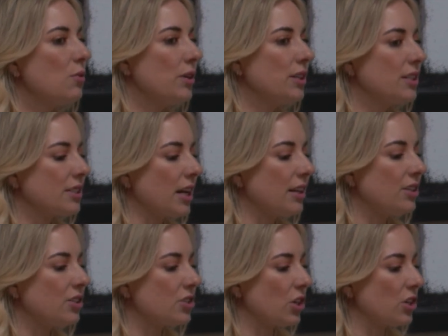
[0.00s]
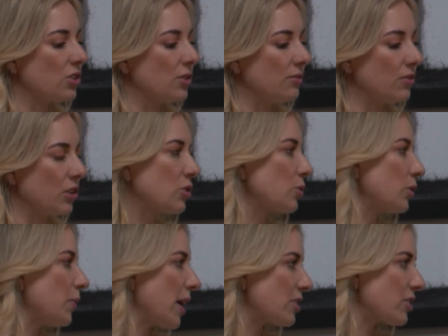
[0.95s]
we decided to start doing
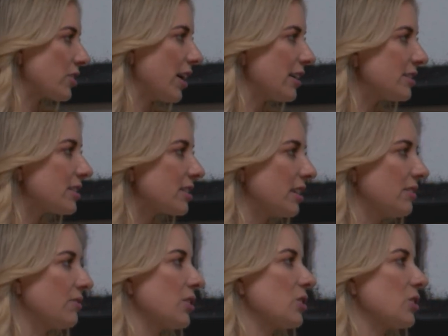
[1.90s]
virtual bachelorettes and mm-hmm.